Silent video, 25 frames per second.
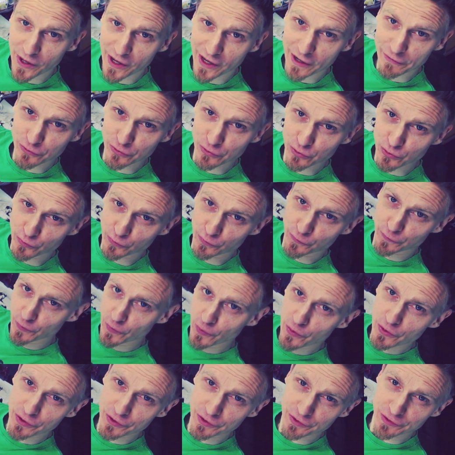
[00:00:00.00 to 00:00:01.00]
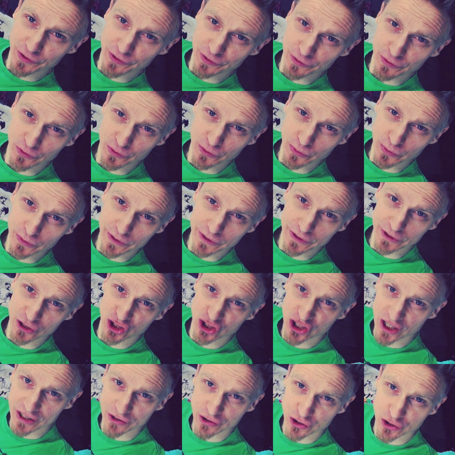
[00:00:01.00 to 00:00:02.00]
we have to do first is to do a
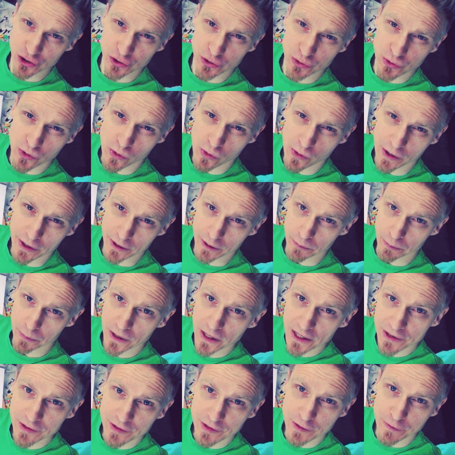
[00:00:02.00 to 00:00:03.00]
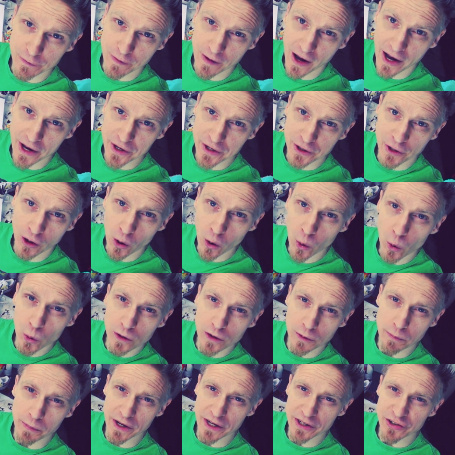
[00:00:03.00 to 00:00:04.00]
gesture drawing, plus defining
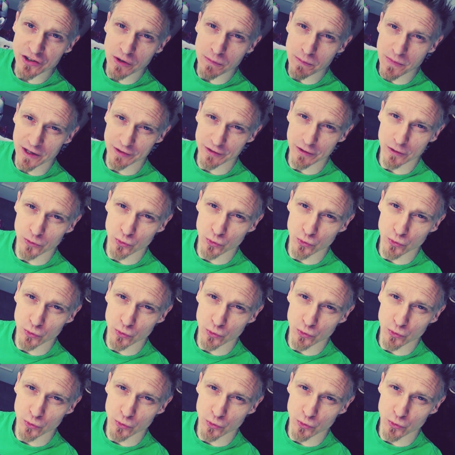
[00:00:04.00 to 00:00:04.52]
all the major muscle